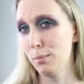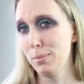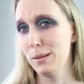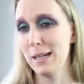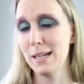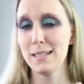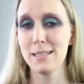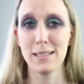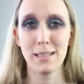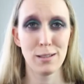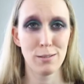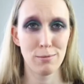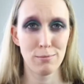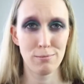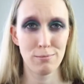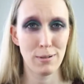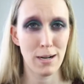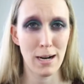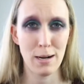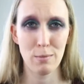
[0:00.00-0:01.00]
place at the
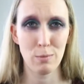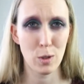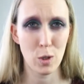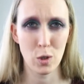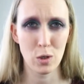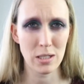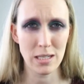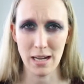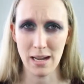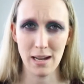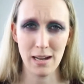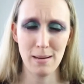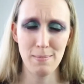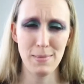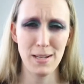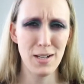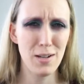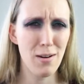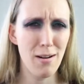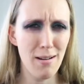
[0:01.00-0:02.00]
wrong time,
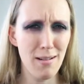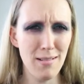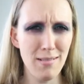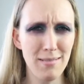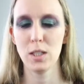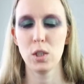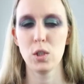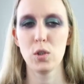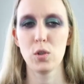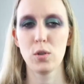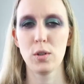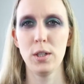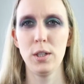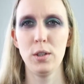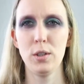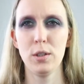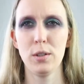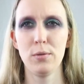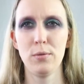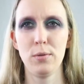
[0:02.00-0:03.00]
you know? The story
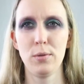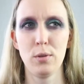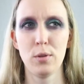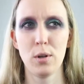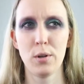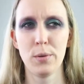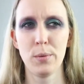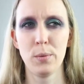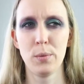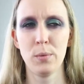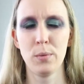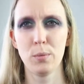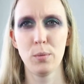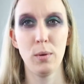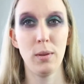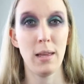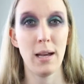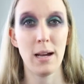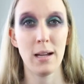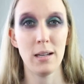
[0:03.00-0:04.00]
could have gone
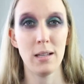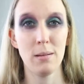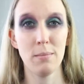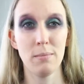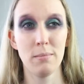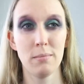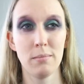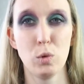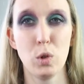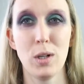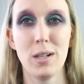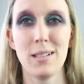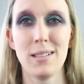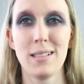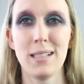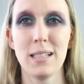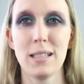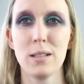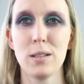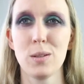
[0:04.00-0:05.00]
without him, whereas
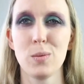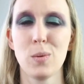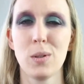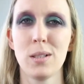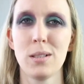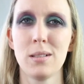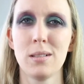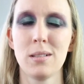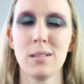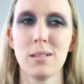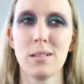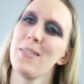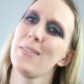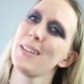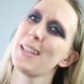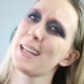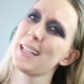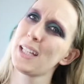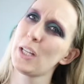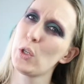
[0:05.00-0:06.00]
the others ones, I feel
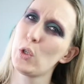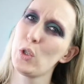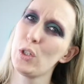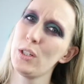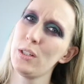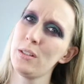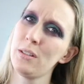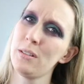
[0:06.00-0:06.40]
like they couldn't.